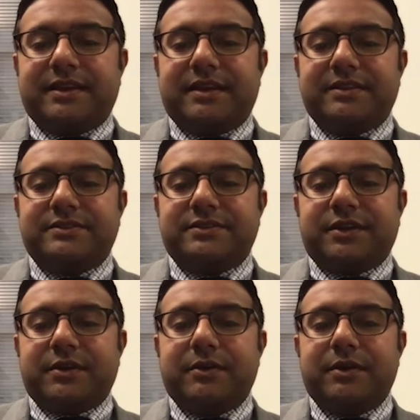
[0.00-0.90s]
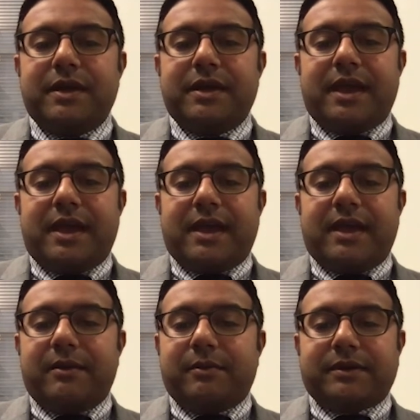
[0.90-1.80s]
And so it
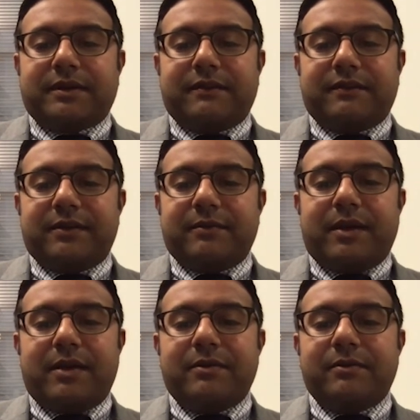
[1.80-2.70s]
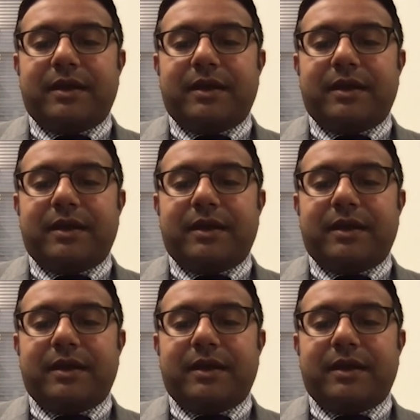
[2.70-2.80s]
worked out very well.